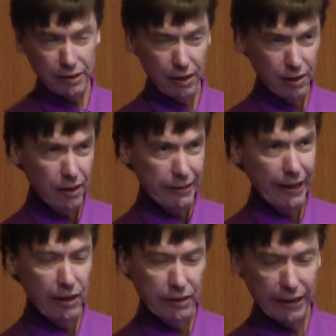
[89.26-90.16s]
tell you that
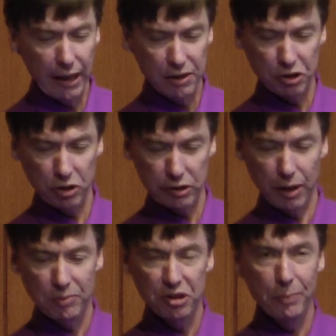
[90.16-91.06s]
cancer
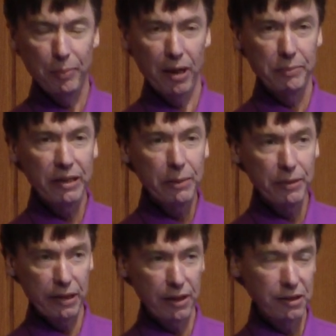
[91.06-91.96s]
comes sit by me
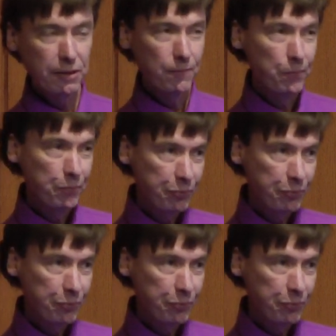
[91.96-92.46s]
because